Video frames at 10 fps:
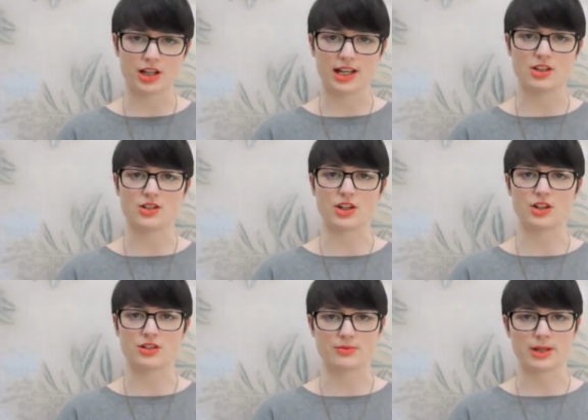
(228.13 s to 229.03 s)
I use
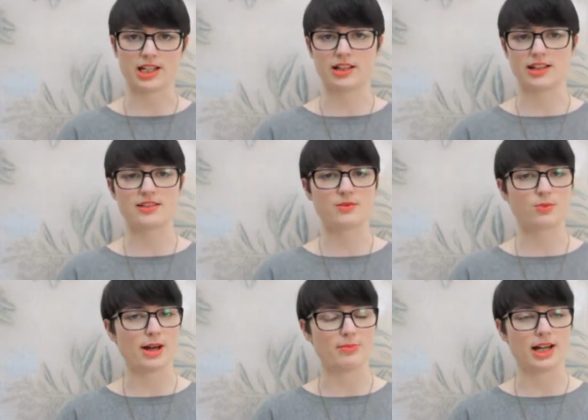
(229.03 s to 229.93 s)
Hootsuite, and I
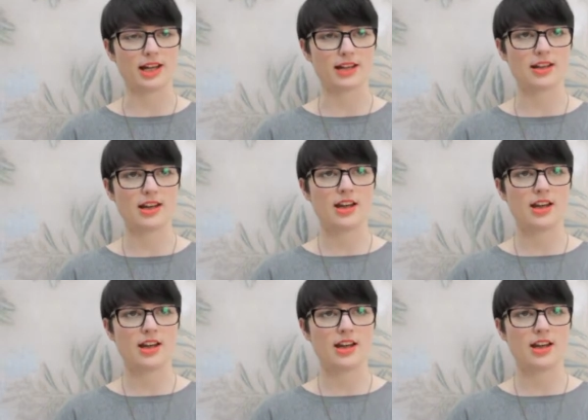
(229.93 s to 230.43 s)
swear by it.